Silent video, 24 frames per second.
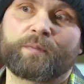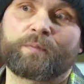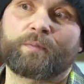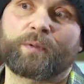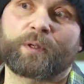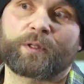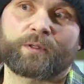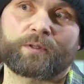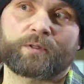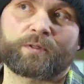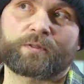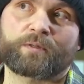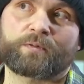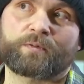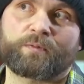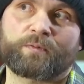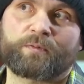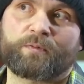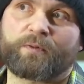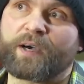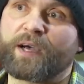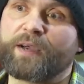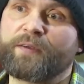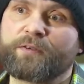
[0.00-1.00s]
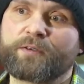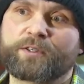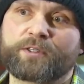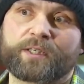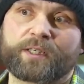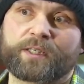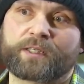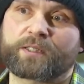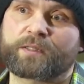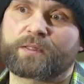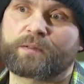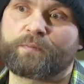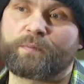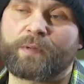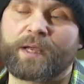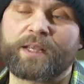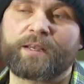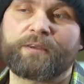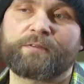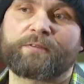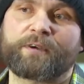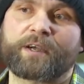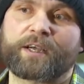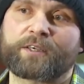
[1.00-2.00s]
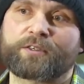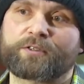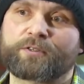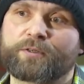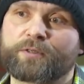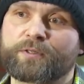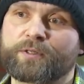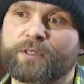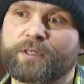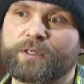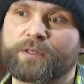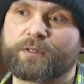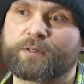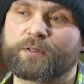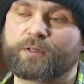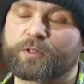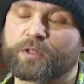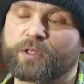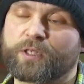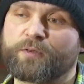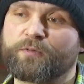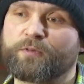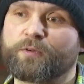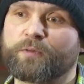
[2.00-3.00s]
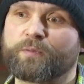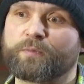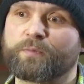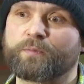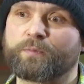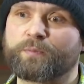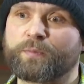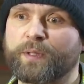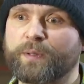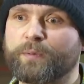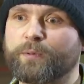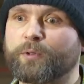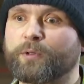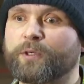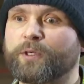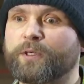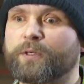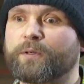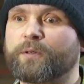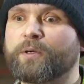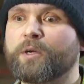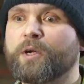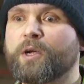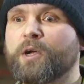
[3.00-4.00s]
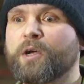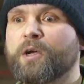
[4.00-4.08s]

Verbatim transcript: but there's five or six manufacturers here. There's different people here